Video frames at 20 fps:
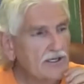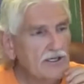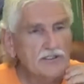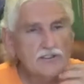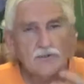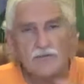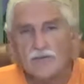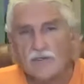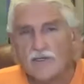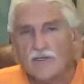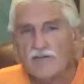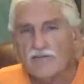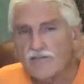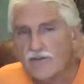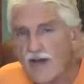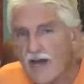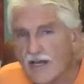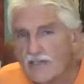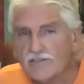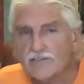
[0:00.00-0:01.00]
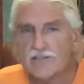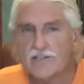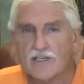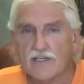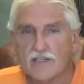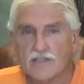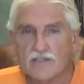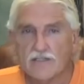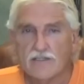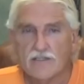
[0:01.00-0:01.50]
isn't really
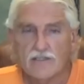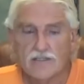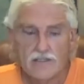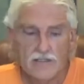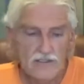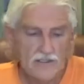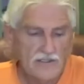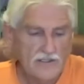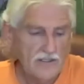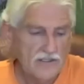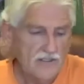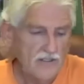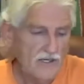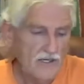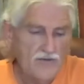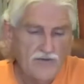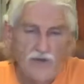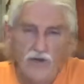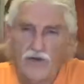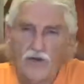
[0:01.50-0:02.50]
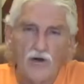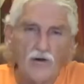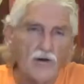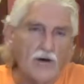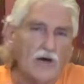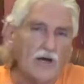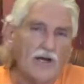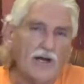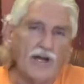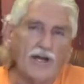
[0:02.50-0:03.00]
fasting. If you
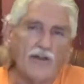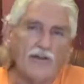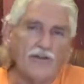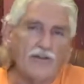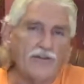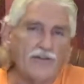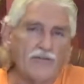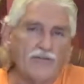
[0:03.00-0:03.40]
go on a,